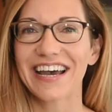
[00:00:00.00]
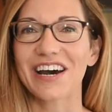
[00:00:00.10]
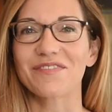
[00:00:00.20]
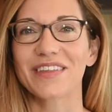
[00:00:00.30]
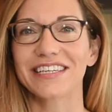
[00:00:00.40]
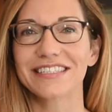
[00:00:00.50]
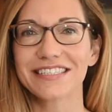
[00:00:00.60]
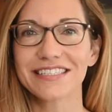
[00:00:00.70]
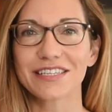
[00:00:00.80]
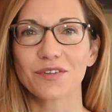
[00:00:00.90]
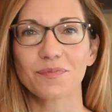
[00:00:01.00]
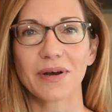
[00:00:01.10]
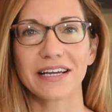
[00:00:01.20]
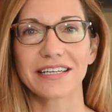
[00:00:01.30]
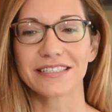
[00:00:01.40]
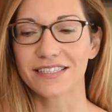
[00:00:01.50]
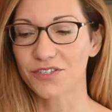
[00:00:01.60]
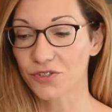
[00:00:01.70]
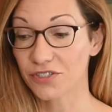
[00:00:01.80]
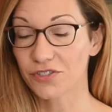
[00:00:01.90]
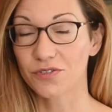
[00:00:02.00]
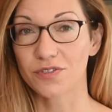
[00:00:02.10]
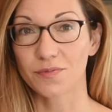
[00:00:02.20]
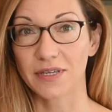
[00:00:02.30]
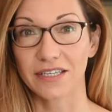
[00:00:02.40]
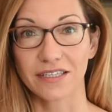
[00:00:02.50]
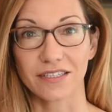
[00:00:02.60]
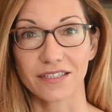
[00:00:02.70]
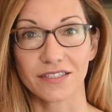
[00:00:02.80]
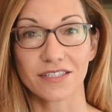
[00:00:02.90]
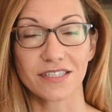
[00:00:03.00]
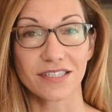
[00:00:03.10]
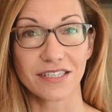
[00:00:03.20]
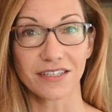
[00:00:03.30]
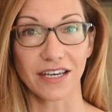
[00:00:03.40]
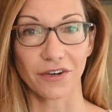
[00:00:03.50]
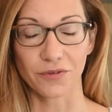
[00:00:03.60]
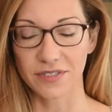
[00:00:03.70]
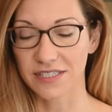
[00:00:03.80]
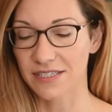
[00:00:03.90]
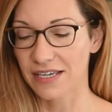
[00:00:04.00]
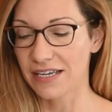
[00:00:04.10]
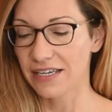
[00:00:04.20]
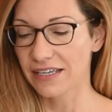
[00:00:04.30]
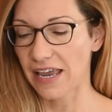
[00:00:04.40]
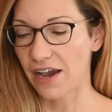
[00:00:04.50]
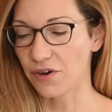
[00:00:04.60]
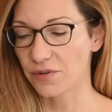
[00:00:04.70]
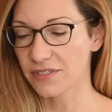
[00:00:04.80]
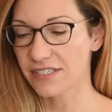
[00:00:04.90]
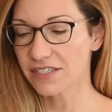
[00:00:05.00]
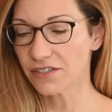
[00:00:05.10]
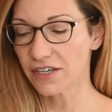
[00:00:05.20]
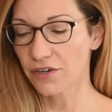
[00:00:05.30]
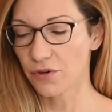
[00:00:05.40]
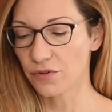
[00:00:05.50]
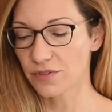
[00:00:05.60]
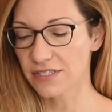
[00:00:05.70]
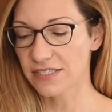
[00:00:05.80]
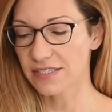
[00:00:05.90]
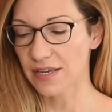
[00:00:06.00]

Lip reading: That is until my sister introduced me to steel-cut oats. Now, steel-cut oats,